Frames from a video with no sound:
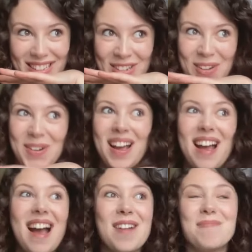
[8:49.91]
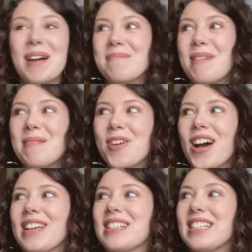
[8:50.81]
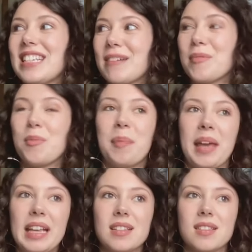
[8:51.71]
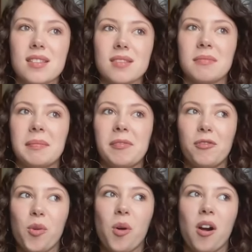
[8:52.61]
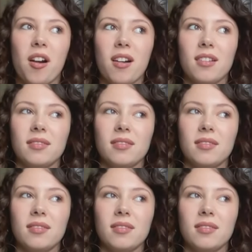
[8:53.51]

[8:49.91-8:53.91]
So my mom got a double bass for